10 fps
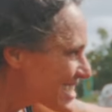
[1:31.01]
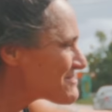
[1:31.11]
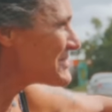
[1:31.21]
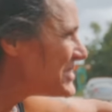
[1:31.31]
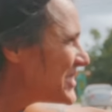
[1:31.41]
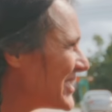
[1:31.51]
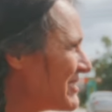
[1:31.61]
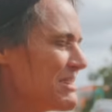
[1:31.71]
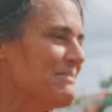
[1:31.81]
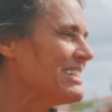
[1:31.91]
explore.
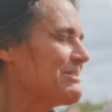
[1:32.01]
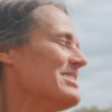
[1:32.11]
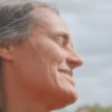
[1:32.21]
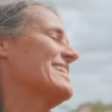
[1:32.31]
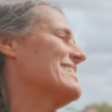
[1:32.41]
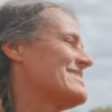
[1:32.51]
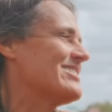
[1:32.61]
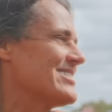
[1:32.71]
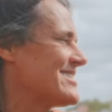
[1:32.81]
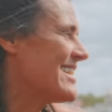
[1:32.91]
And we immediately were just like, I just
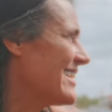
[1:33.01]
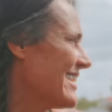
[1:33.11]
gotta stay